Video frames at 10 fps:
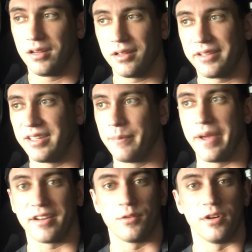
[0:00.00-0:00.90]
get
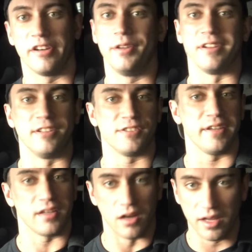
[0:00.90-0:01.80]
back to where you can easily
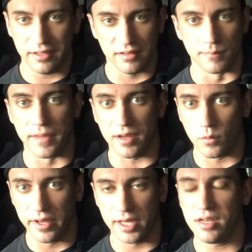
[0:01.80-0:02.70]
cut to make
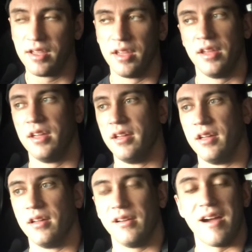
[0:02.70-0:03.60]
weight.
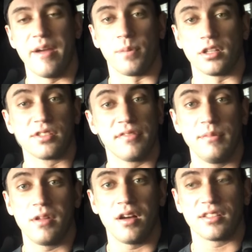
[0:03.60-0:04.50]
Hypertrophy
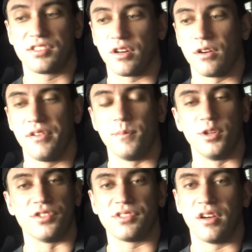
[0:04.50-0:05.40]
blocks are the
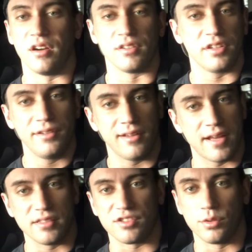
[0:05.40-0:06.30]
most
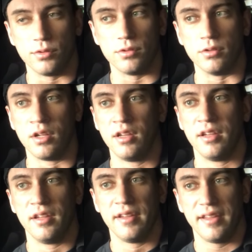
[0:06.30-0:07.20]
underutilized tool
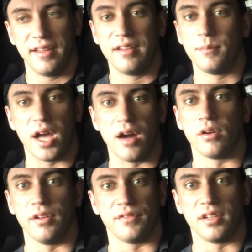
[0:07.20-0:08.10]
in
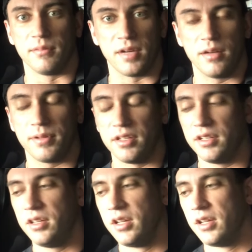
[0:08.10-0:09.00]
powerlifting, in my opinion.
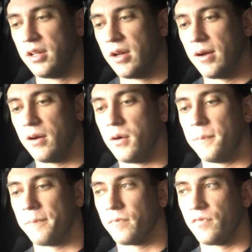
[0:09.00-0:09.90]

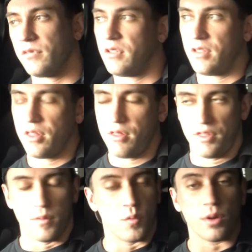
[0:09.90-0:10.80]

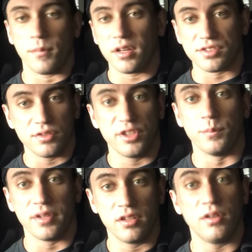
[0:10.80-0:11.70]
The more muscle you
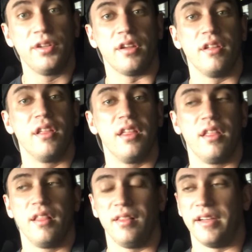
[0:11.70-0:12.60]
build
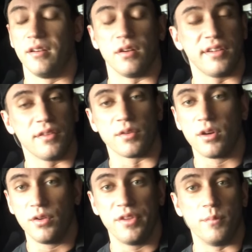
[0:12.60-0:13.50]
later on down the
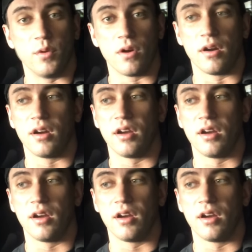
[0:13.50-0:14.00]
road, the more